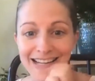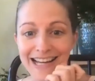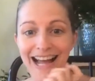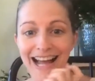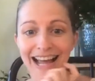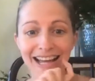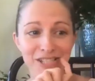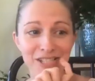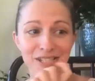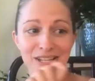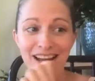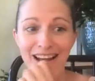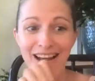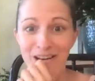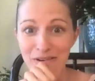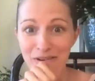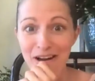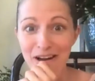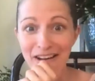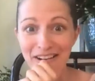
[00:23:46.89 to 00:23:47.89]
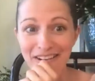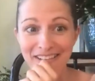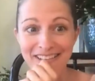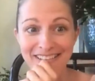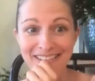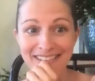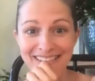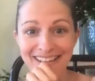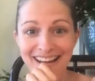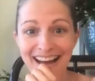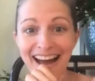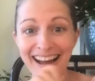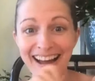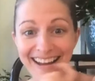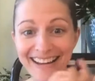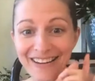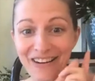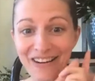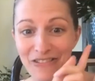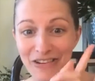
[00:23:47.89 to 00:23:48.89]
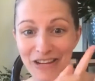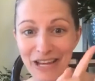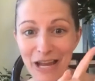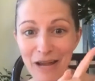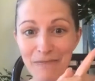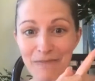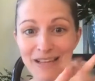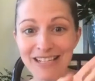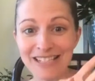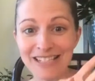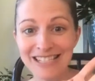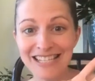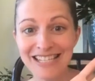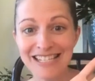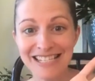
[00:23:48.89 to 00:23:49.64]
I actually kind of rock. I overcame this.